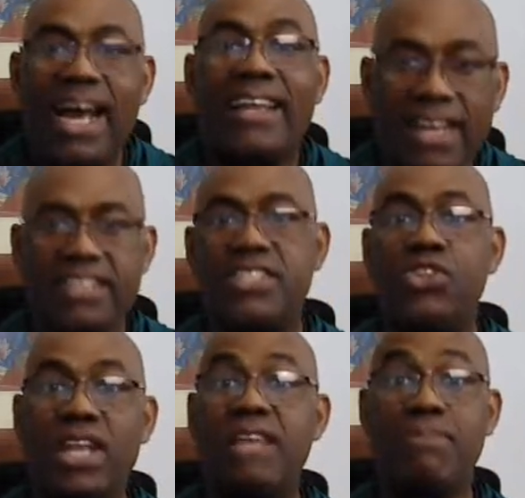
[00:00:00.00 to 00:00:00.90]
At least it's not
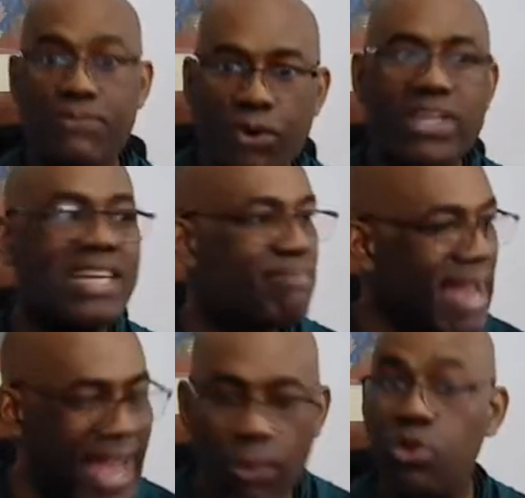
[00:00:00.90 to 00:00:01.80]
like before that
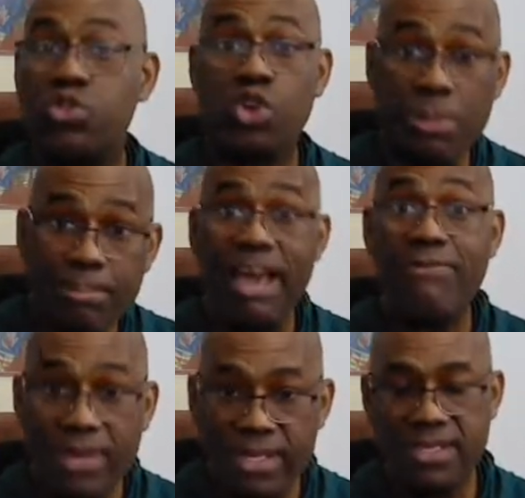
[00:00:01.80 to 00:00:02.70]
I was rubbing my
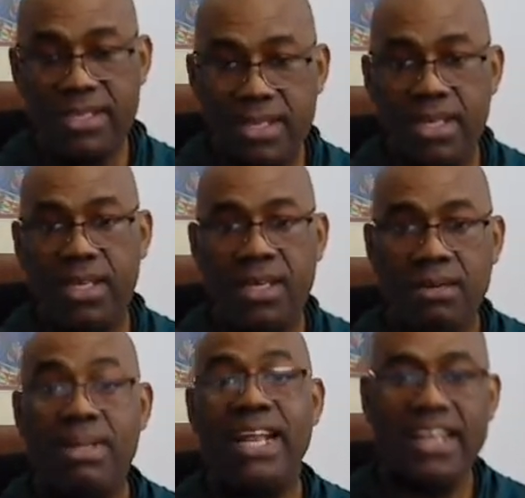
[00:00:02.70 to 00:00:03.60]
feet,
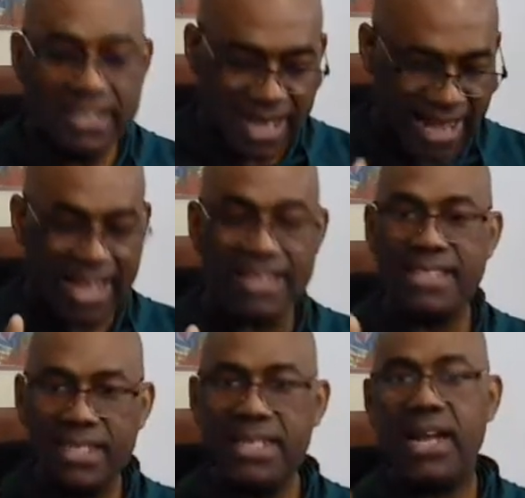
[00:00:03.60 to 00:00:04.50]
but at least I can
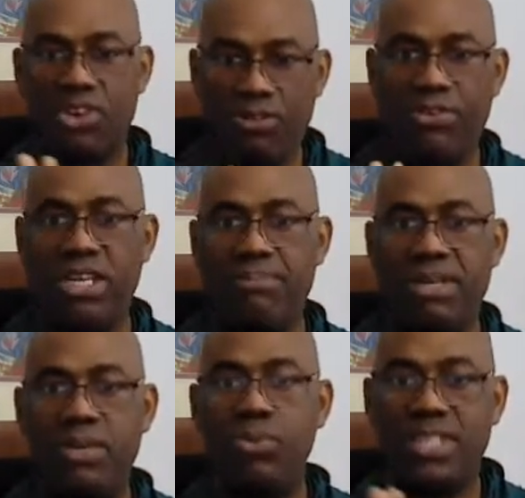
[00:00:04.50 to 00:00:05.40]
sit down comfortably
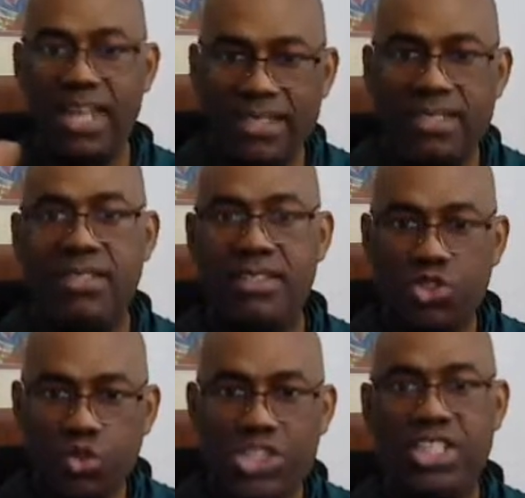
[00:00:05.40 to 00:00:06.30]
without
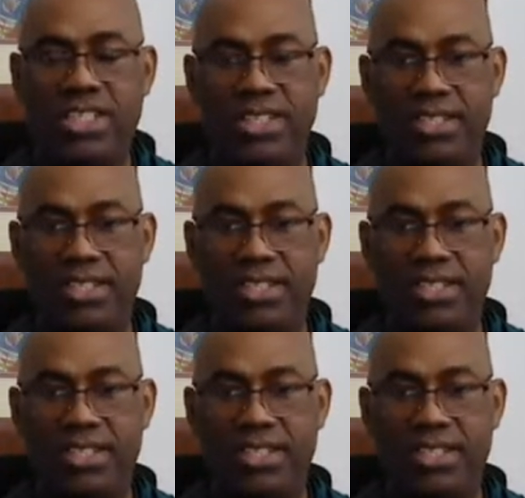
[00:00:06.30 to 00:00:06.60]
twitching.